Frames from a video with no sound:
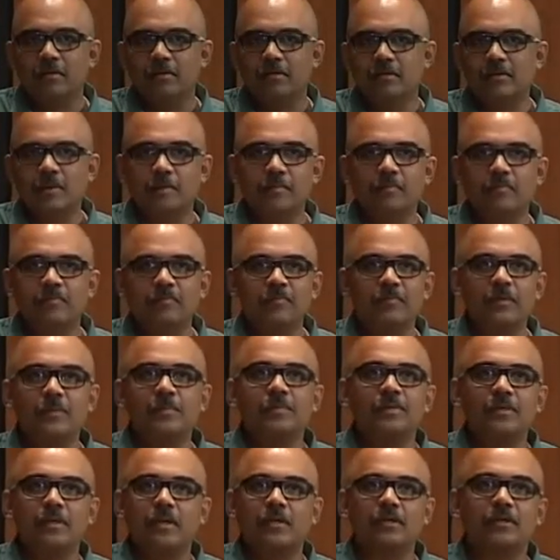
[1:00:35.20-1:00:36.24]
Some film
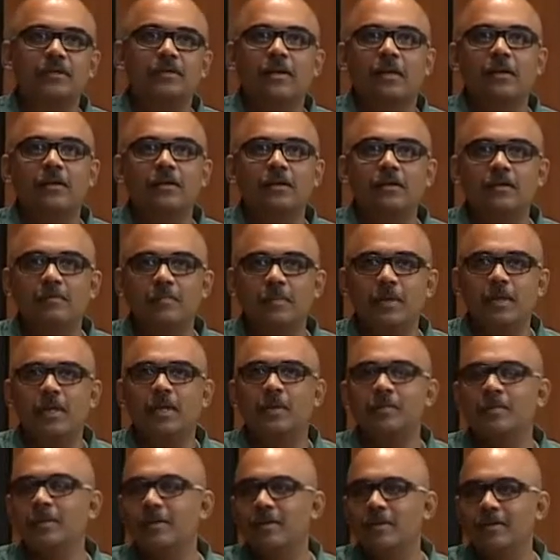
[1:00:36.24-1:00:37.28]
star's son
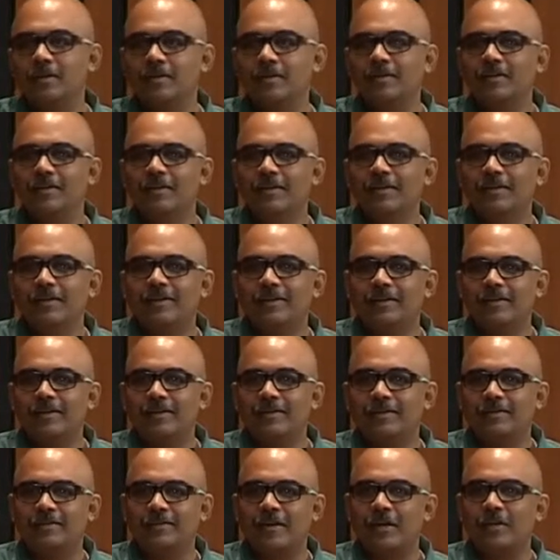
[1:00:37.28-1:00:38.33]
becoming a
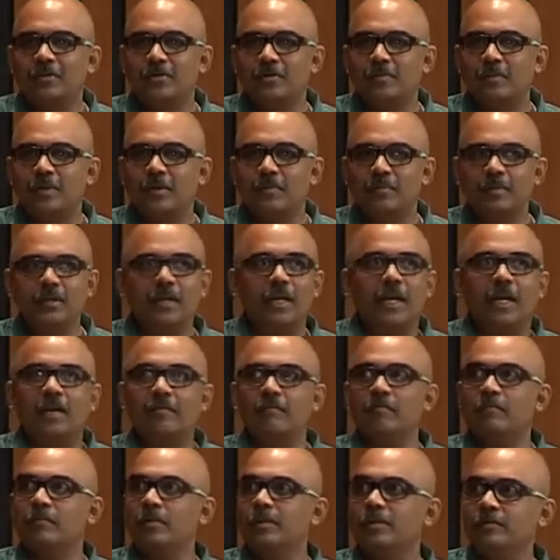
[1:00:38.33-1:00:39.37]
trying to pick up. But
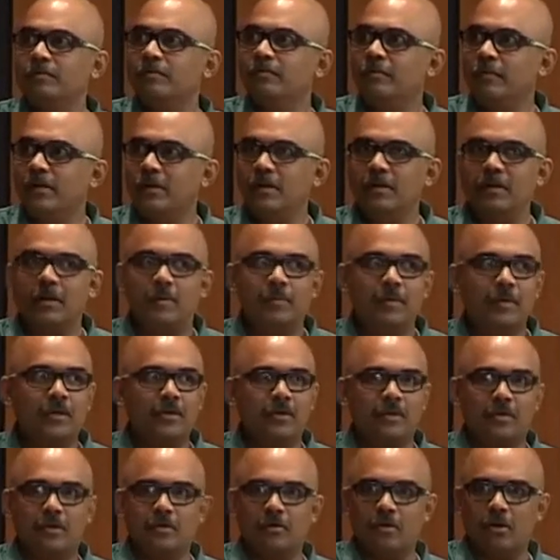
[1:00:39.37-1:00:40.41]
which field? I mean,
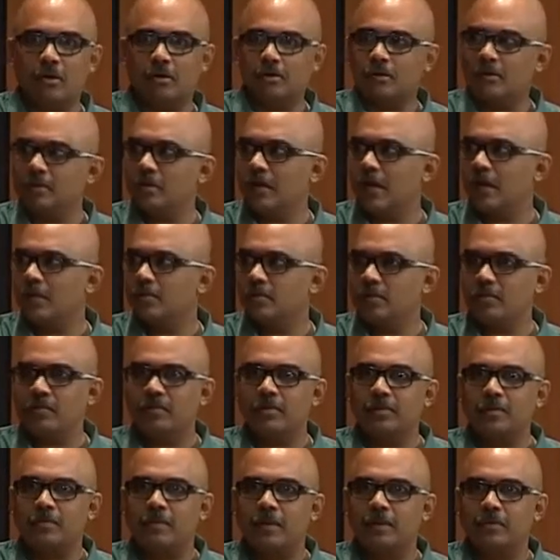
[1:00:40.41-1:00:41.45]
like a doctor hands over
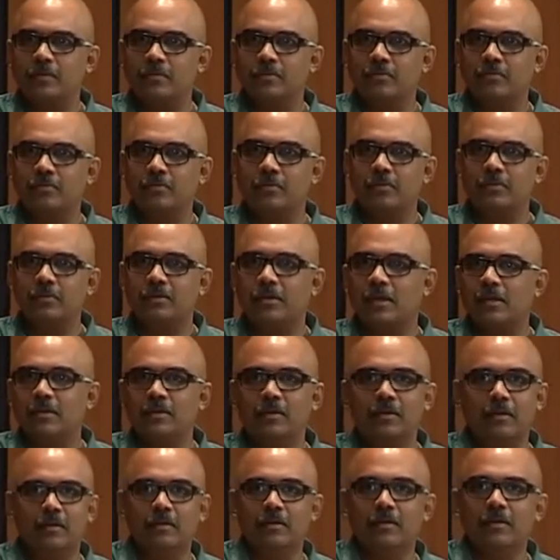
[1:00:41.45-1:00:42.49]
his practice to his
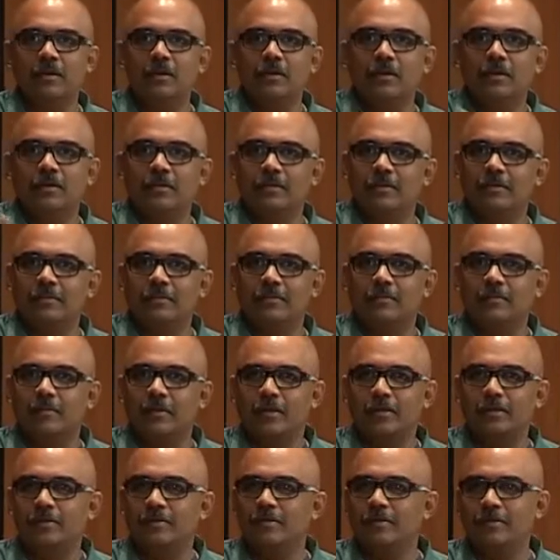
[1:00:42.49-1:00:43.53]
son.
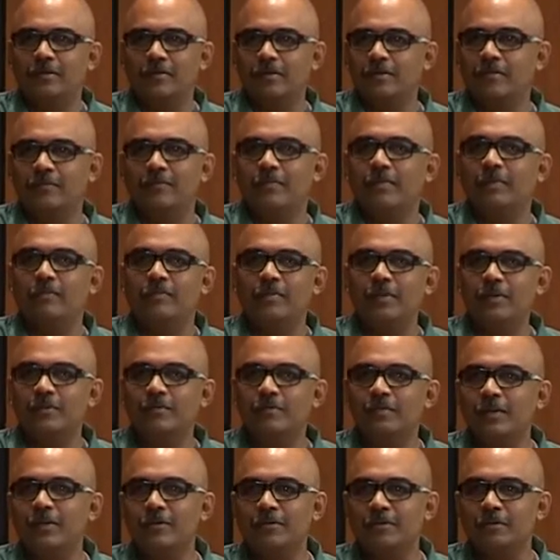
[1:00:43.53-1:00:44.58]
Which
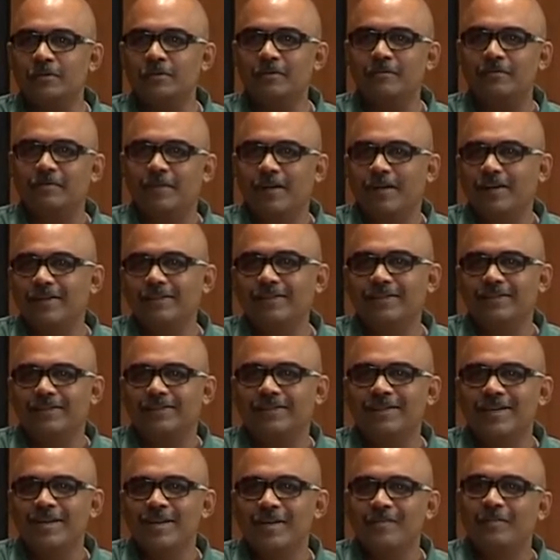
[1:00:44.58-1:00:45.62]
field don't you find
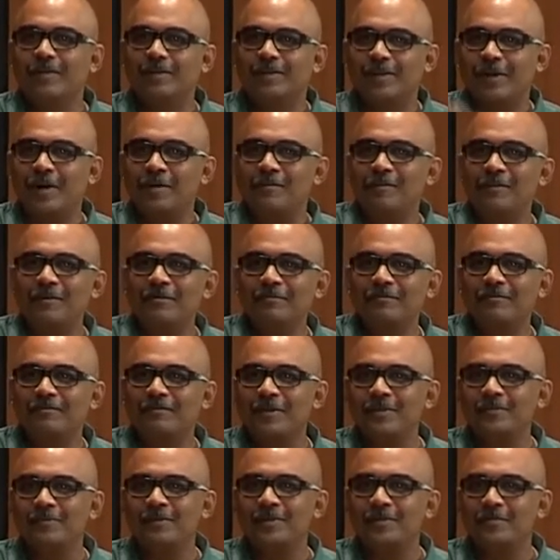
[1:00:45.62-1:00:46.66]
this? But somehow in
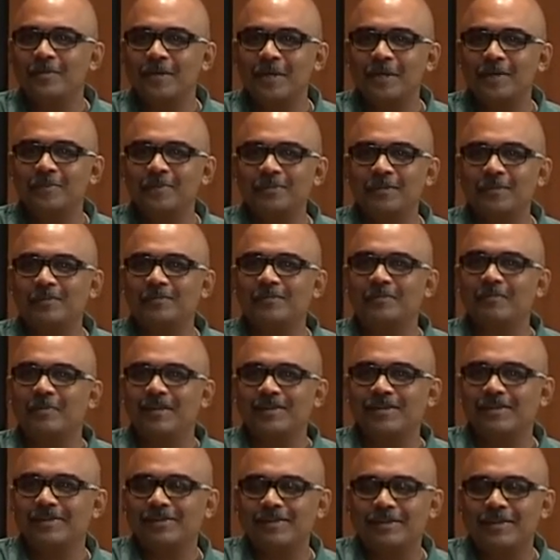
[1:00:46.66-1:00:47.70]
films, it becomes a
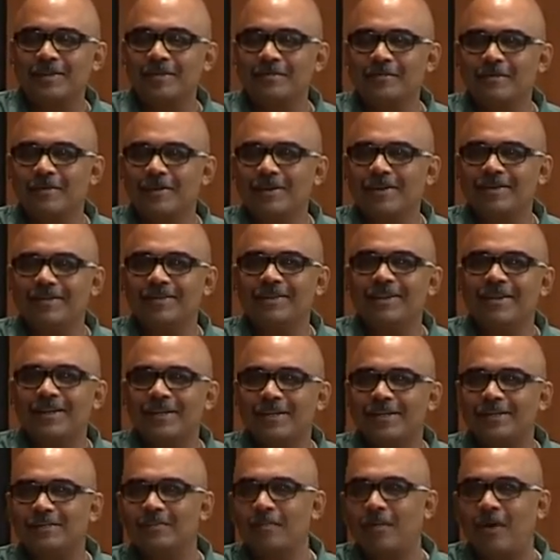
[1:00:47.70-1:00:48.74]
special thing where
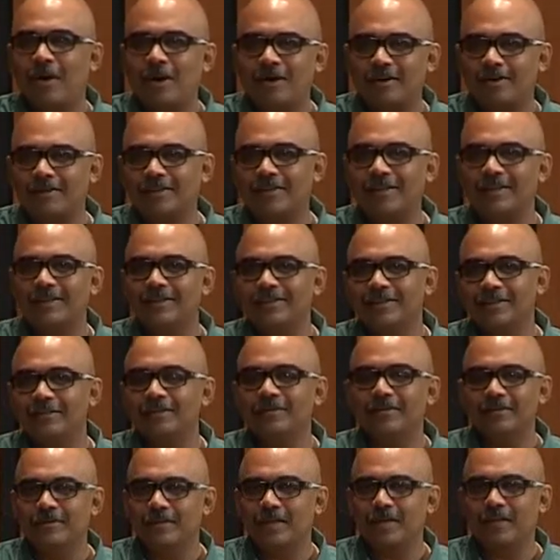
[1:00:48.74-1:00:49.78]
it's mocked and, you
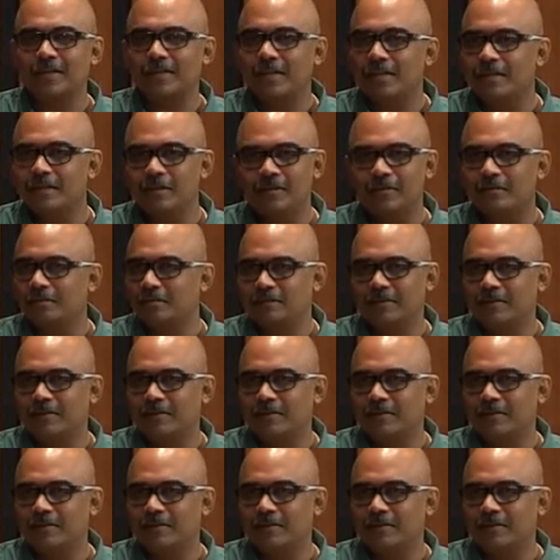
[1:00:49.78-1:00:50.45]
know, that kind of